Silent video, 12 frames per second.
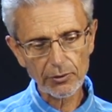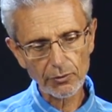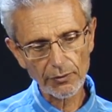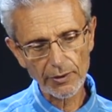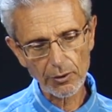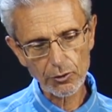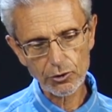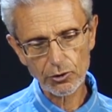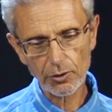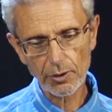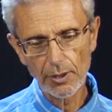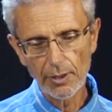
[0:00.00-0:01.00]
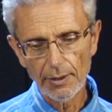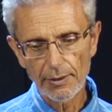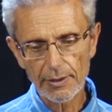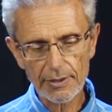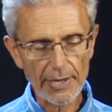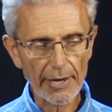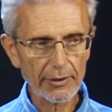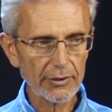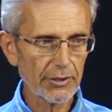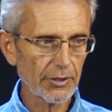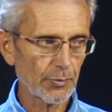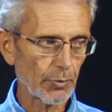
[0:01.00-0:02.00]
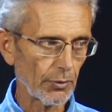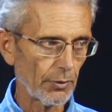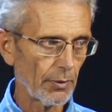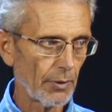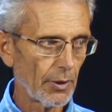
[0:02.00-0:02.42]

to the ocean is like a teaspoon.